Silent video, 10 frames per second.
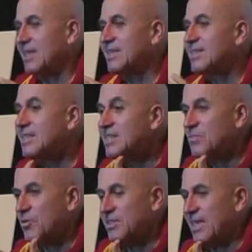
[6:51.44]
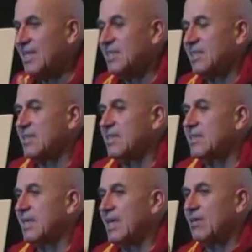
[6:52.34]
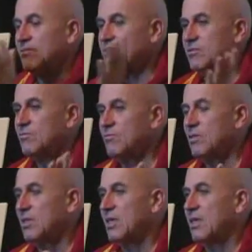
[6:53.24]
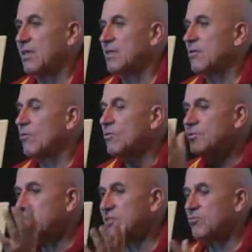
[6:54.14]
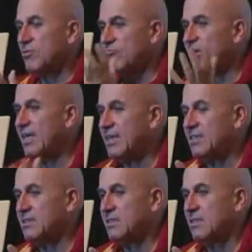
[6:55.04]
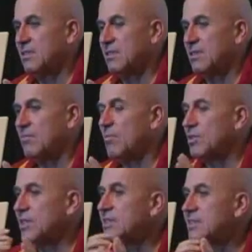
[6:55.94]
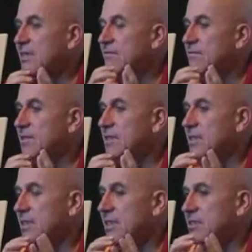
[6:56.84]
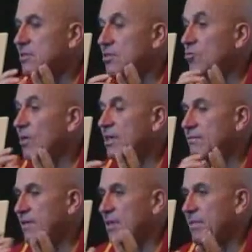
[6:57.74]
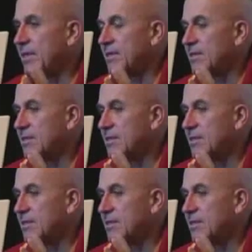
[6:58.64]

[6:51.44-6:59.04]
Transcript: it is precisely that it allows to all this to arise, but itself it's not qualified by it.